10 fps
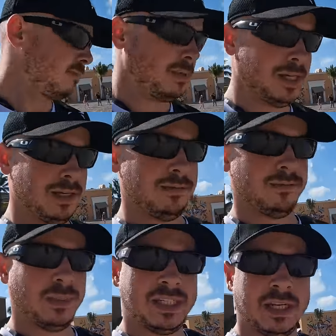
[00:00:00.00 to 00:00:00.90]
but
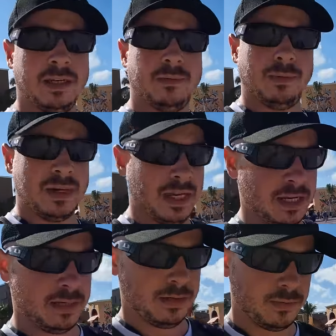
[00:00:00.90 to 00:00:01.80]
we did it. We made
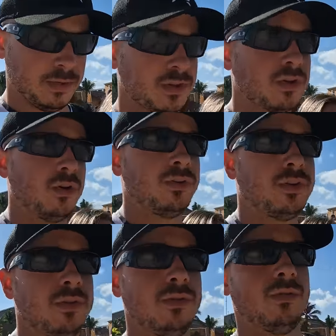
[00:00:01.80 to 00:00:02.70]
it. We're just going
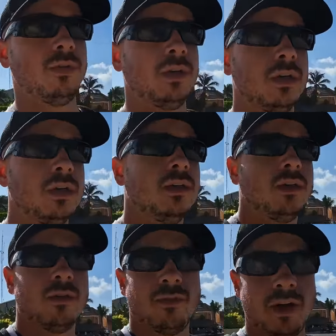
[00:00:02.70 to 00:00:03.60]
to
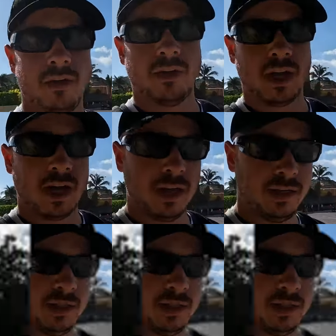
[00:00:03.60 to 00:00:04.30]
go find our guide.